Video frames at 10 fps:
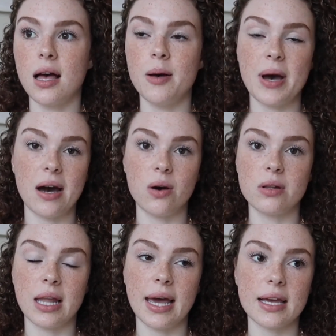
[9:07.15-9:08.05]

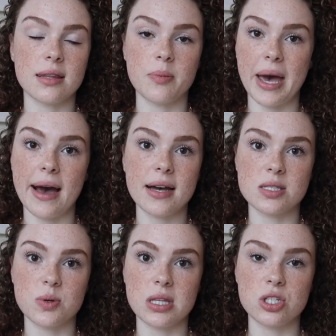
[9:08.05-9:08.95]
about like the
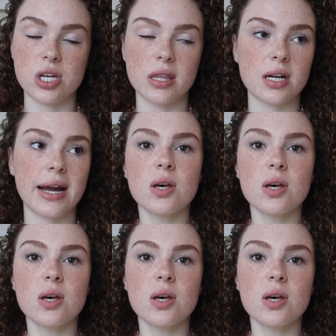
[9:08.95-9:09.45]
past with each other.